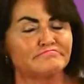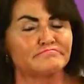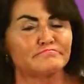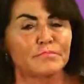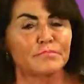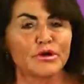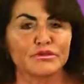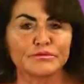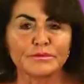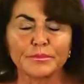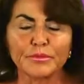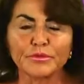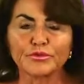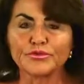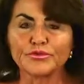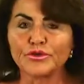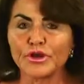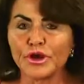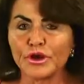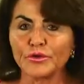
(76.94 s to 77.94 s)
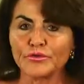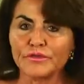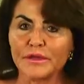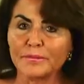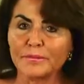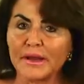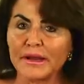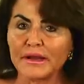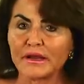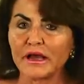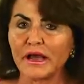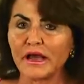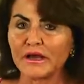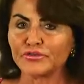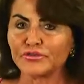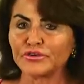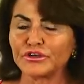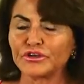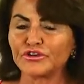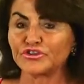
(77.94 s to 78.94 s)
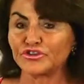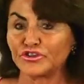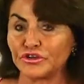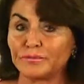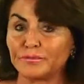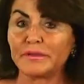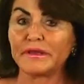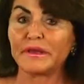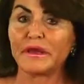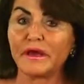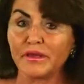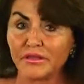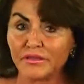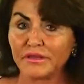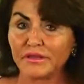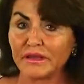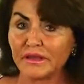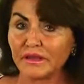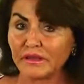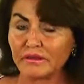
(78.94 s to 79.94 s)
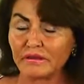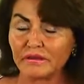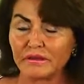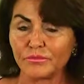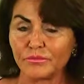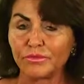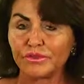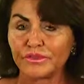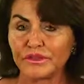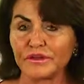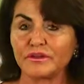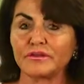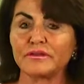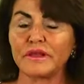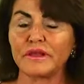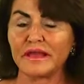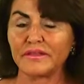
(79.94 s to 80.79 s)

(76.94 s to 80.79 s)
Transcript: most people know that mitochondria should be healthy within,